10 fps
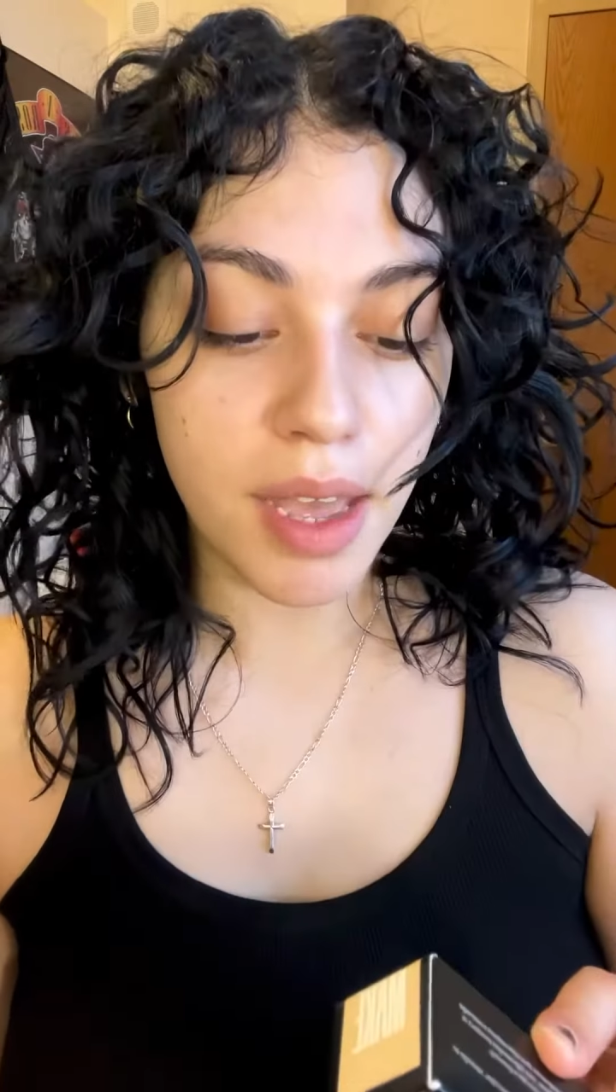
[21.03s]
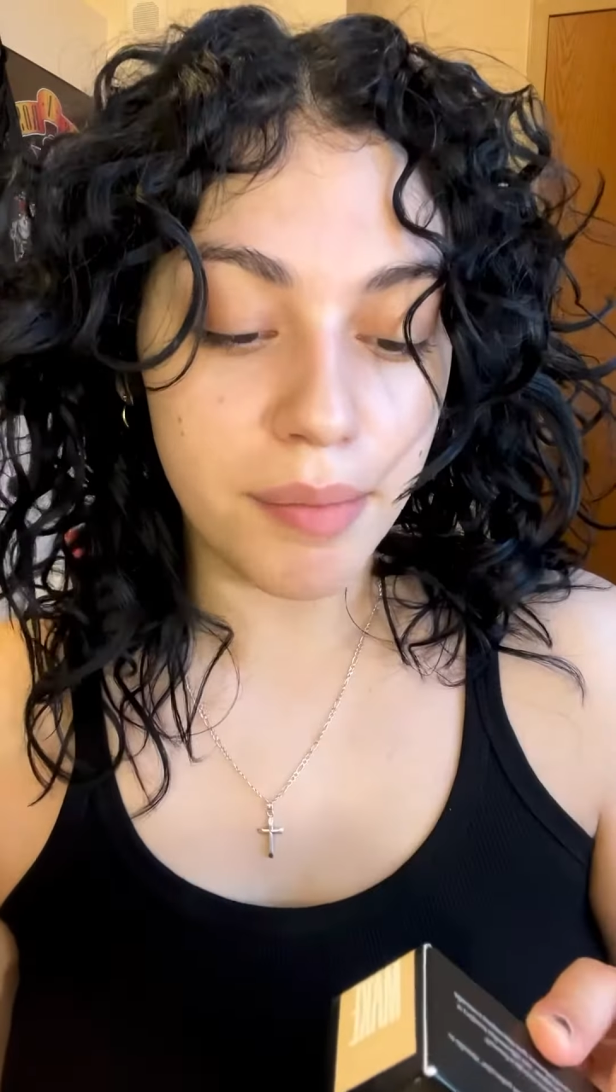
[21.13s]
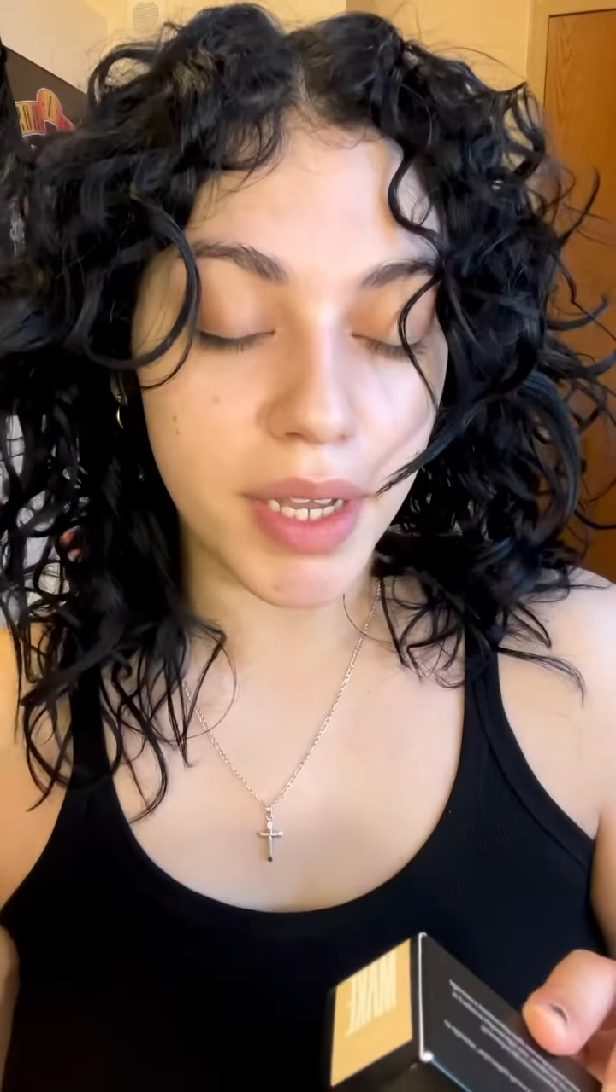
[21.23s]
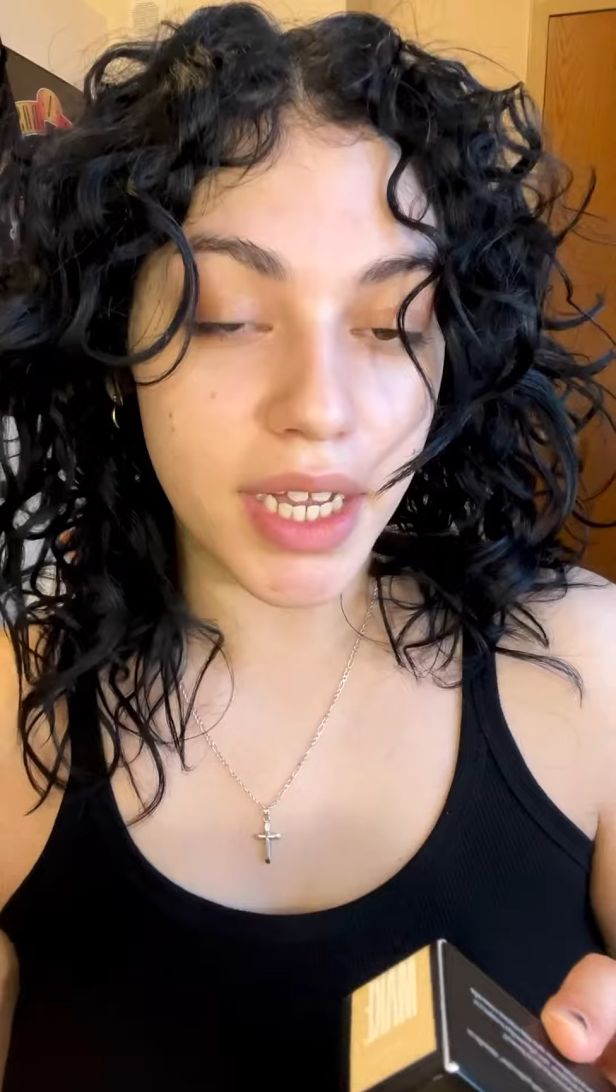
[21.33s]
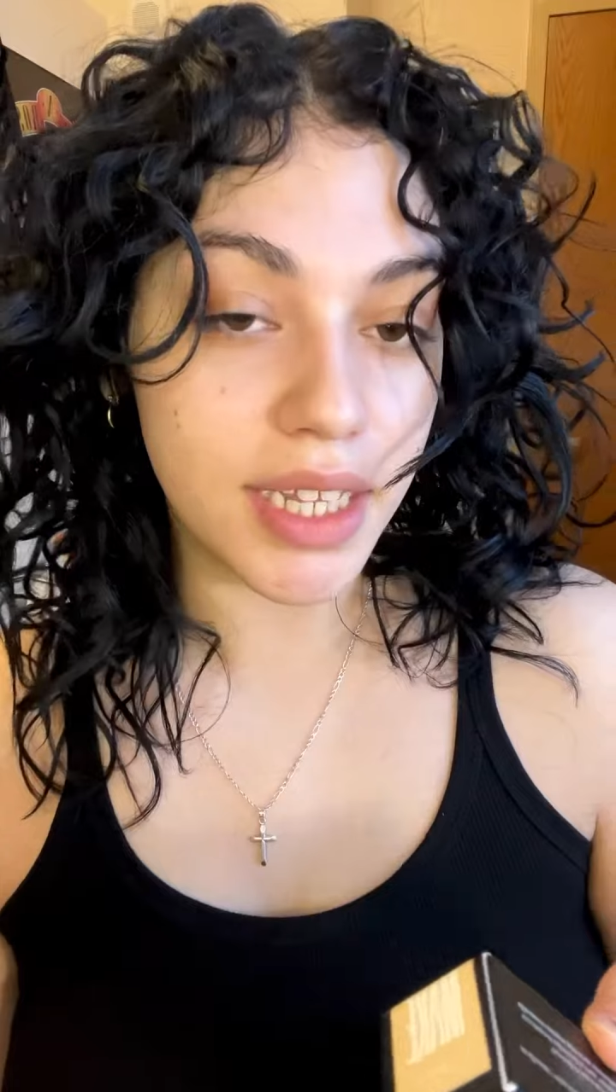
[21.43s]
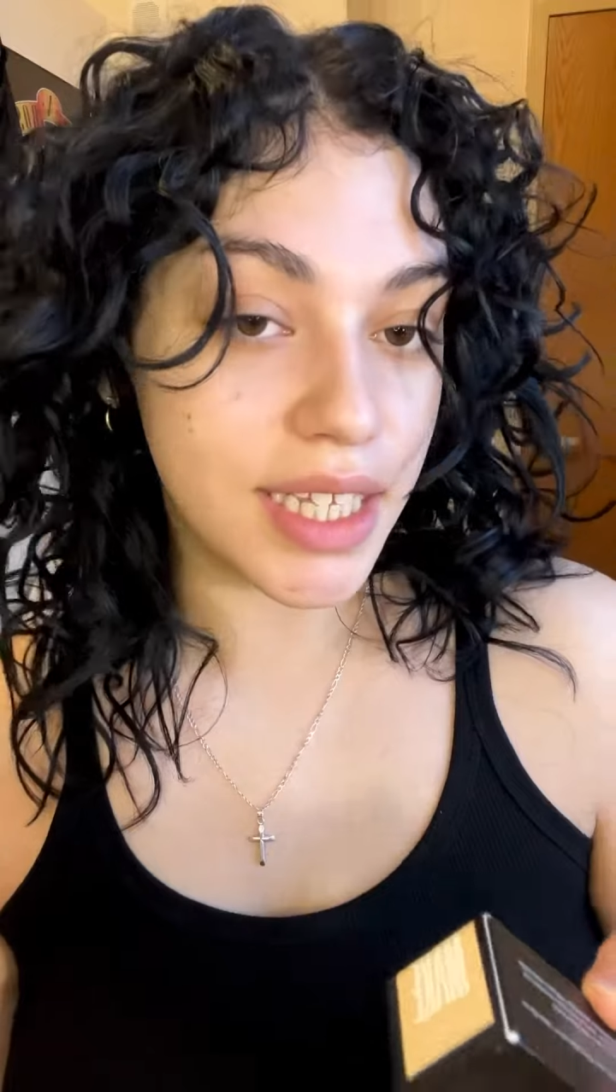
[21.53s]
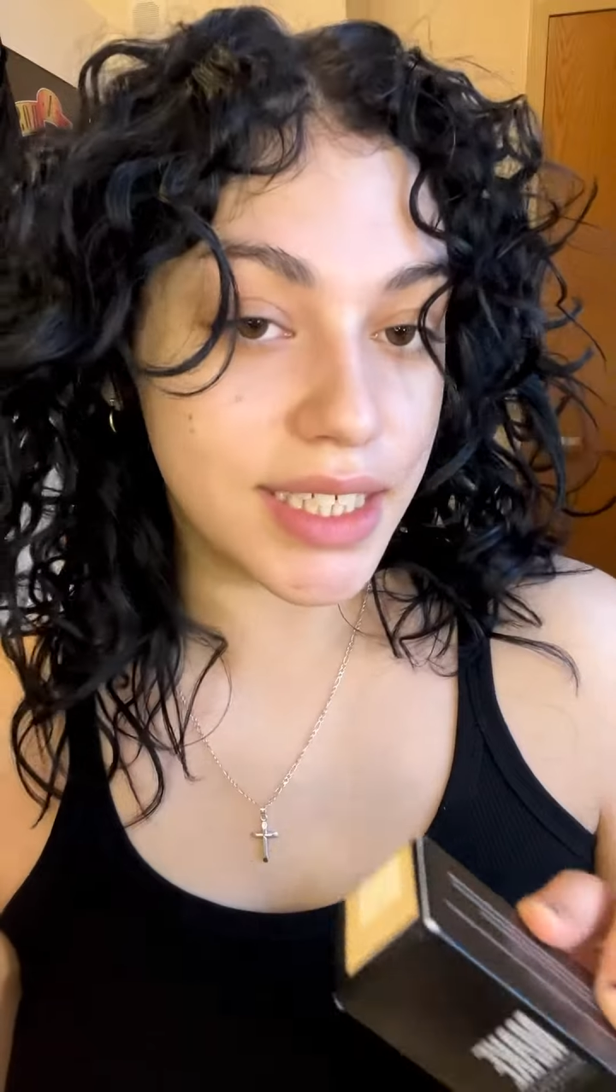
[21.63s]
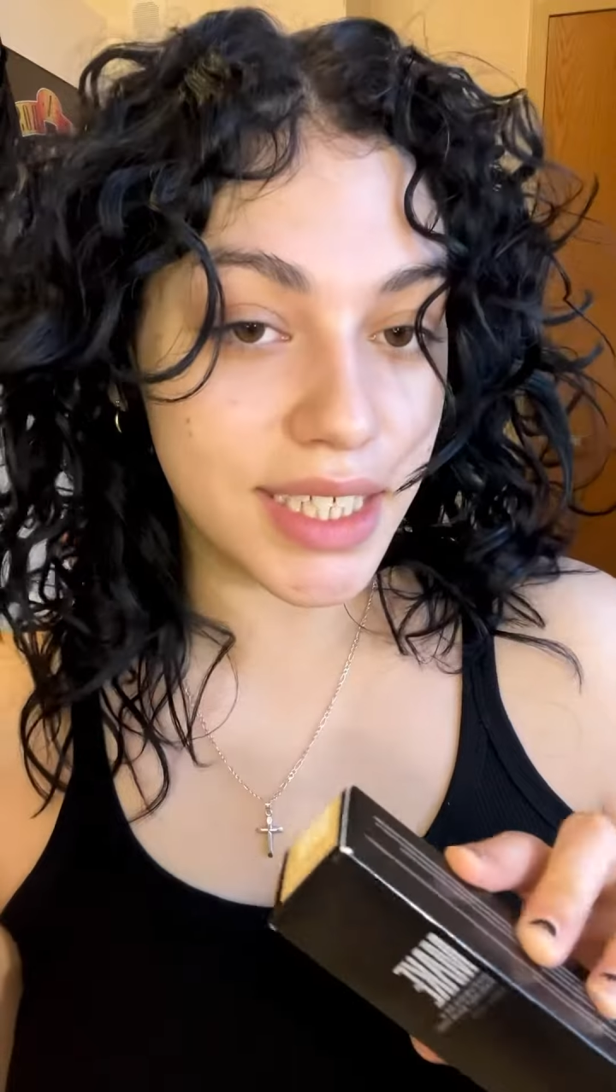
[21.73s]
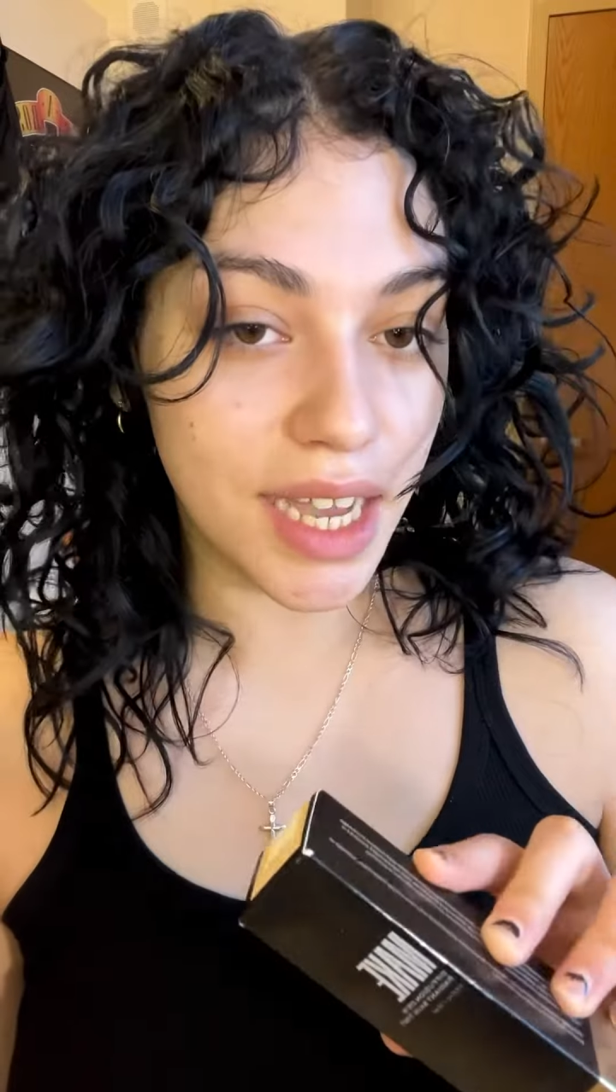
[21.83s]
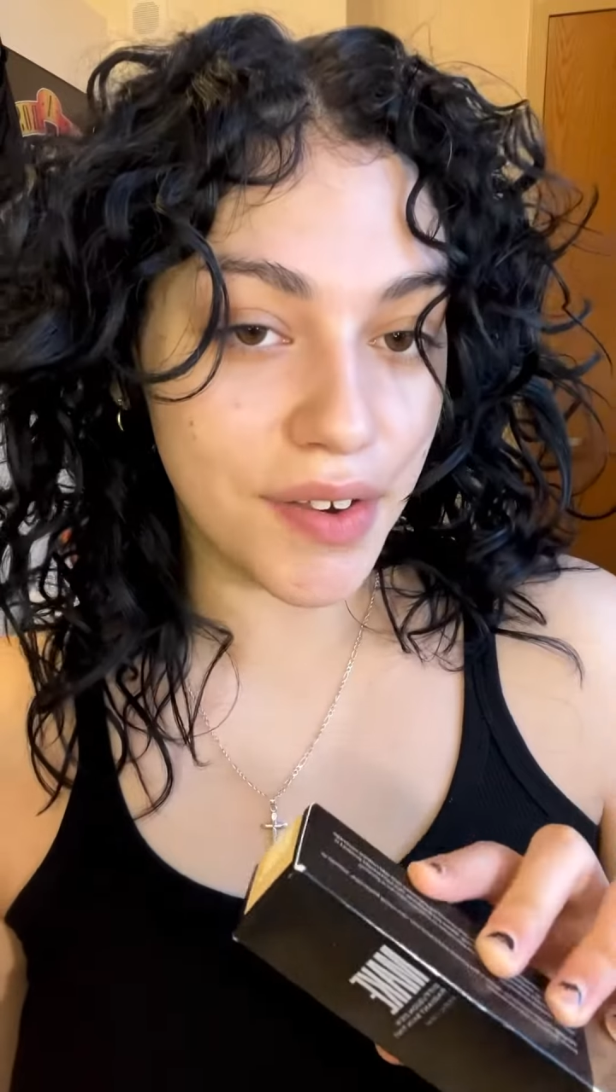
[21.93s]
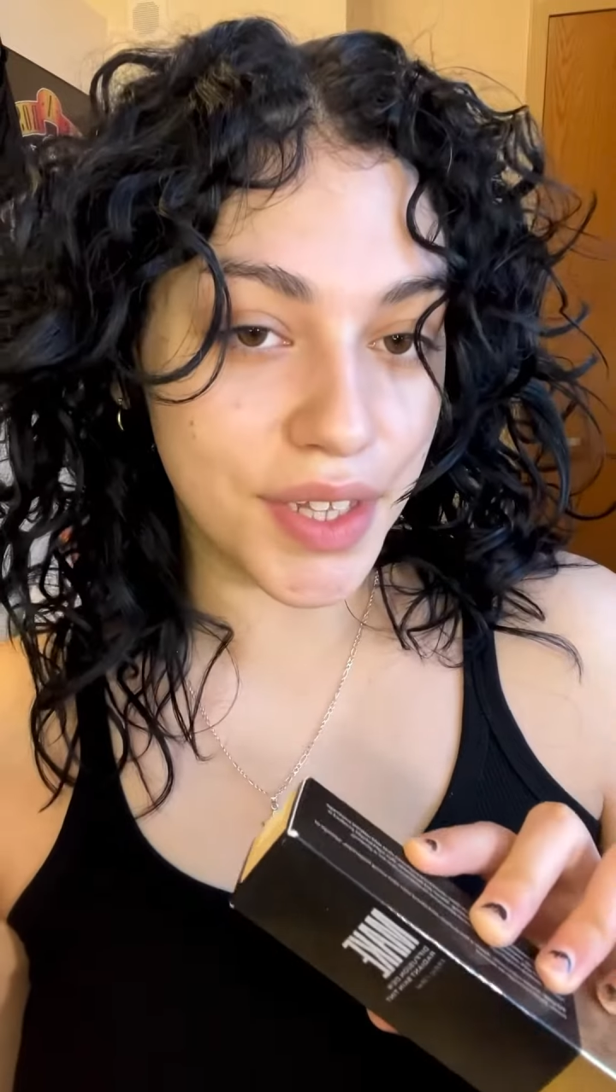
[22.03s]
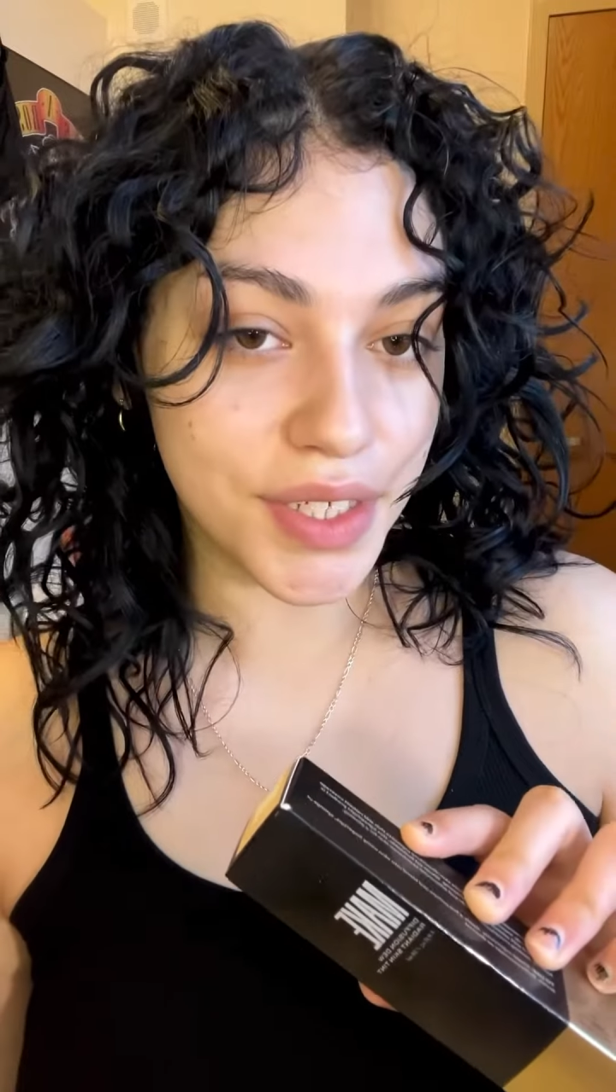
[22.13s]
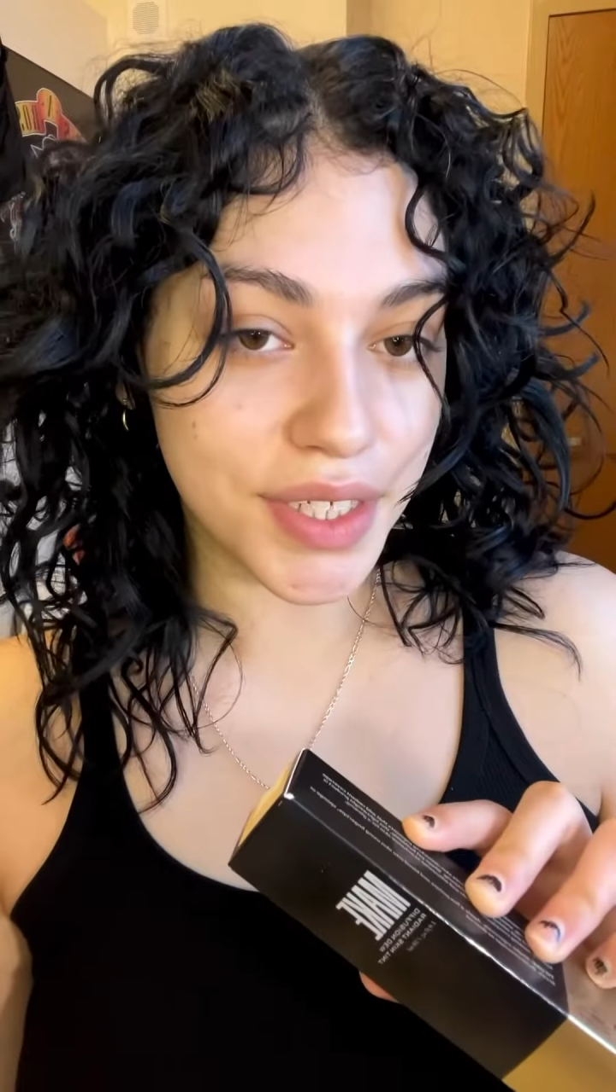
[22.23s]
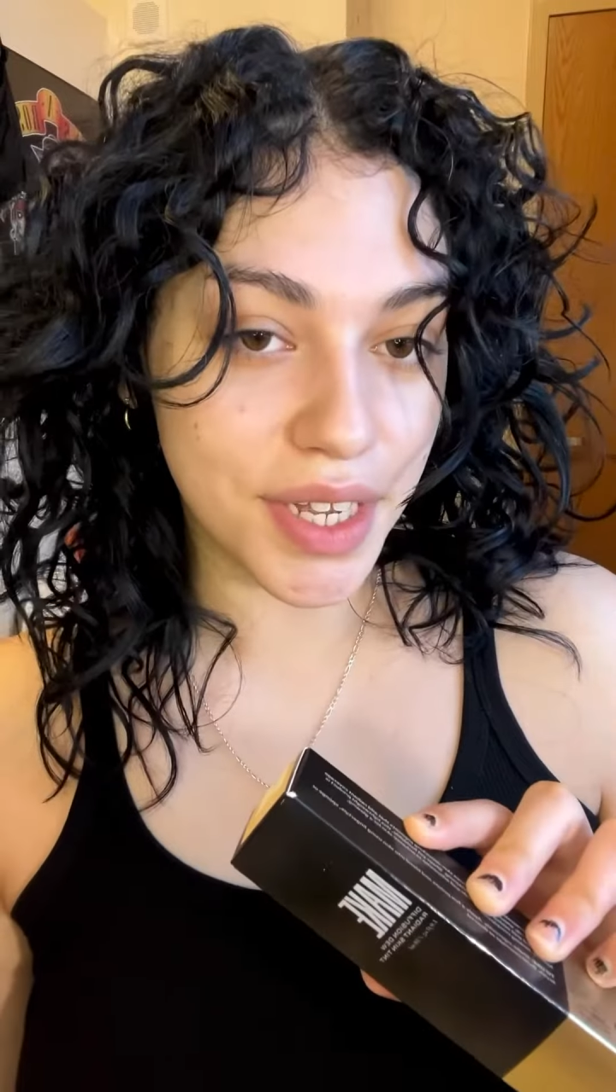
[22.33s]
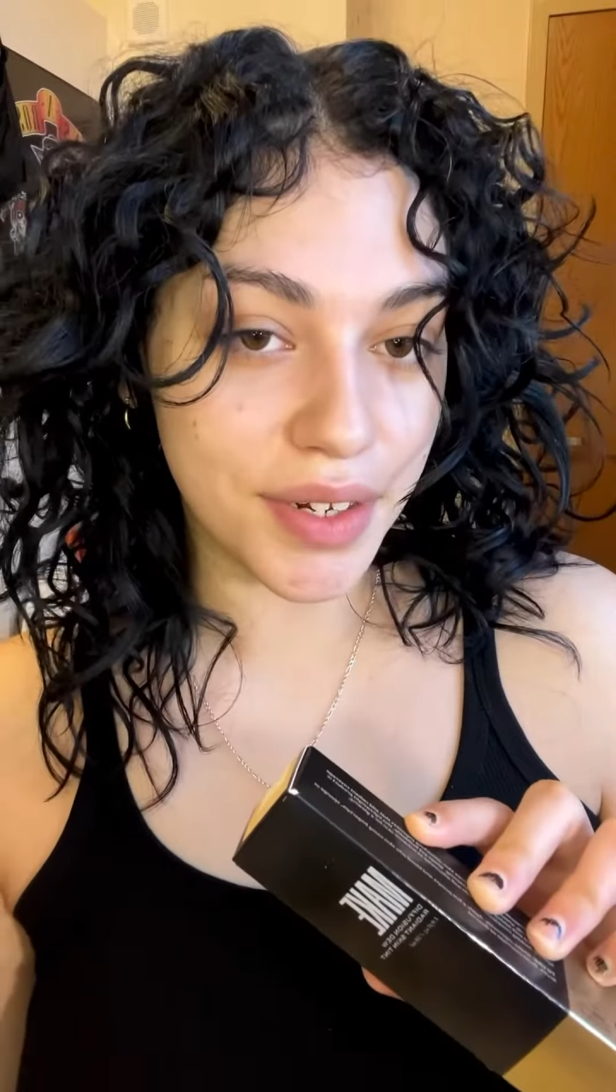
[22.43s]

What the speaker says: but let's see how it looks on.